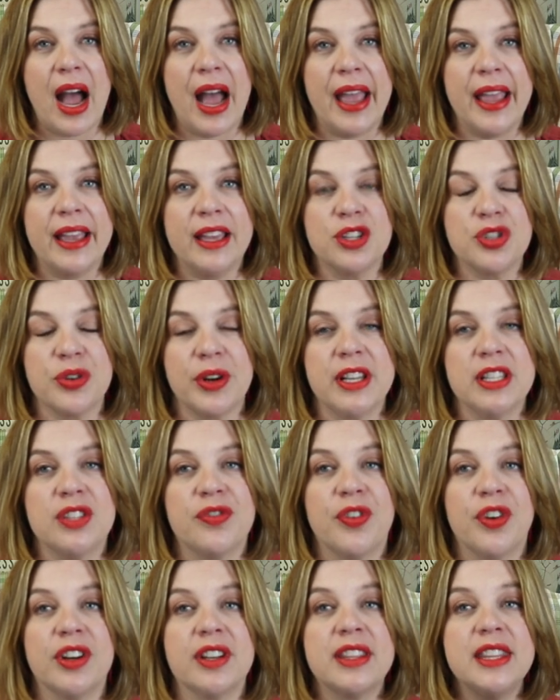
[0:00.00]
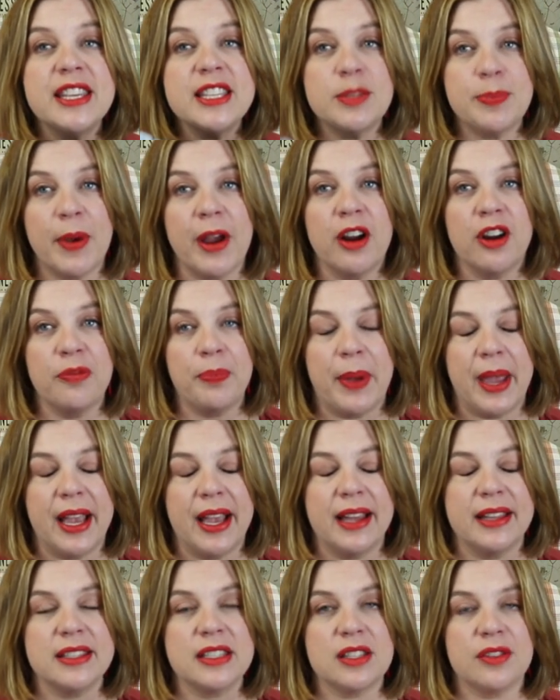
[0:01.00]
I transferred this pair of
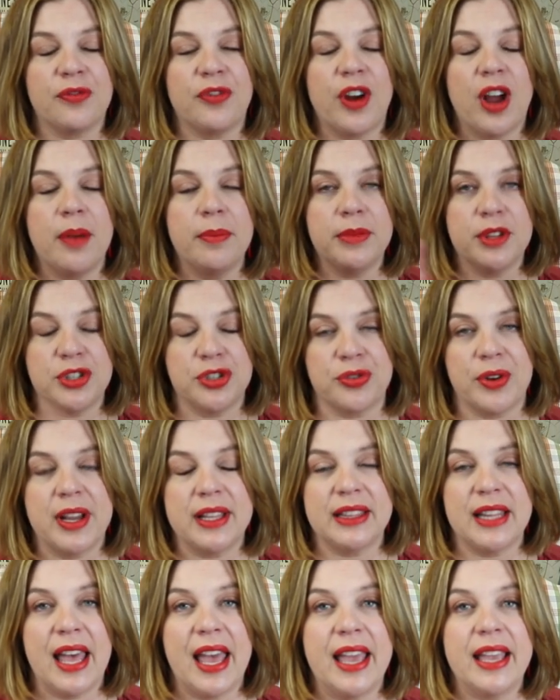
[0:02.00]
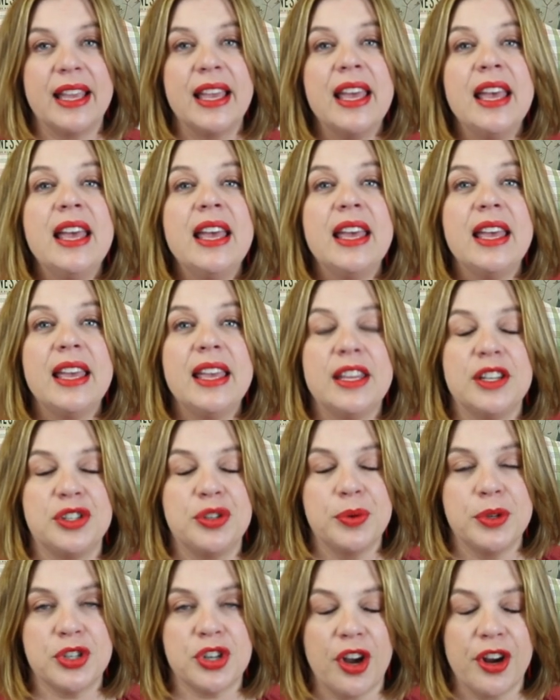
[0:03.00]
pants from the straight leg
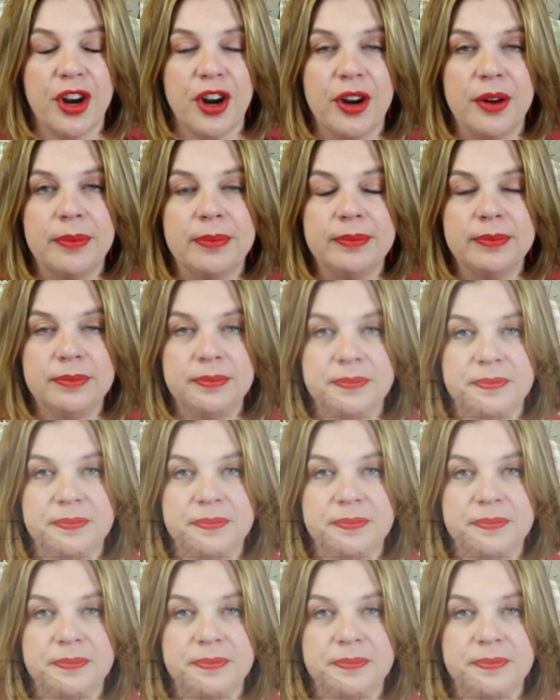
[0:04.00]
into a jogger.